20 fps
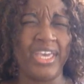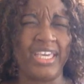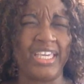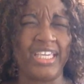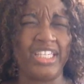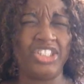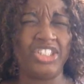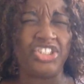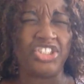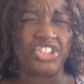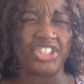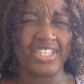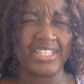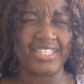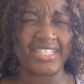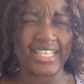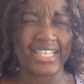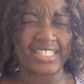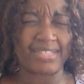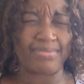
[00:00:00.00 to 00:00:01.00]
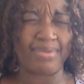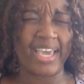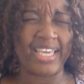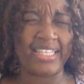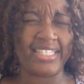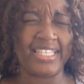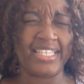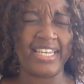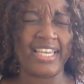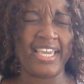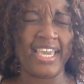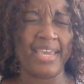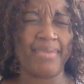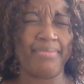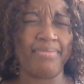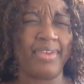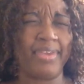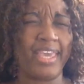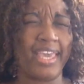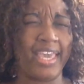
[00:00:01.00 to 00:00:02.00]
In Jesus' mighty
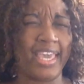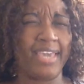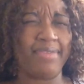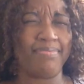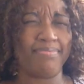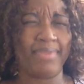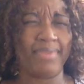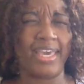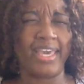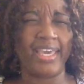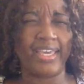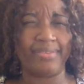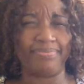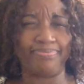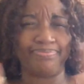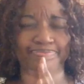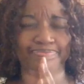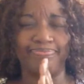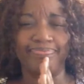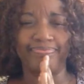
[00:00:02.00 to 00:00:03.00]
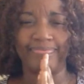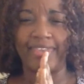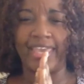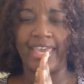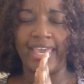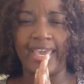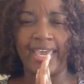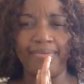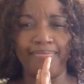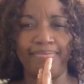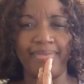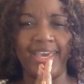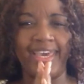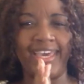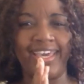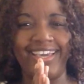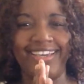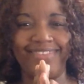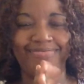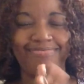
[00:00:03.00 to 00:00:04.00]
name, amen.
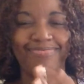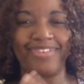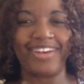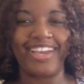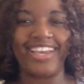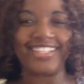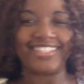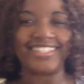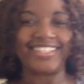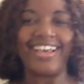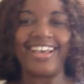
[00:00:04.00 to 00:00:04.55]
Amen. Praise